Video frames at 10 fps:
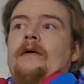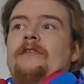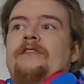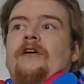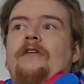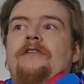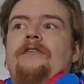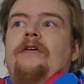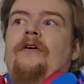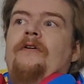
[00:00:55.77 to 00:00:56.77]
Start
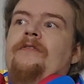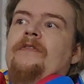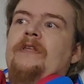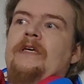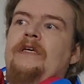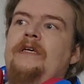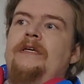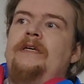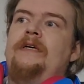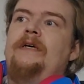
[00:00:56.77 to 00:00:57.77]
on the
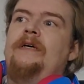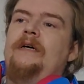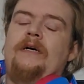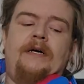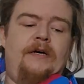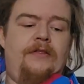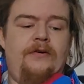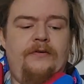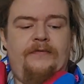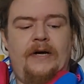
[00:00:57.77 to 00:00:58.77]

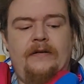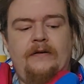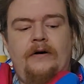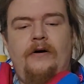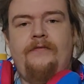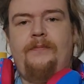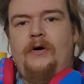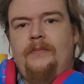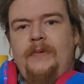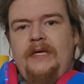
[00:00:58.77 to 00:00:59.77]
3rd fret of the
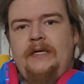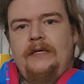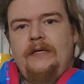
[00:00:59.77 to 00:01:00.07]
bottom E.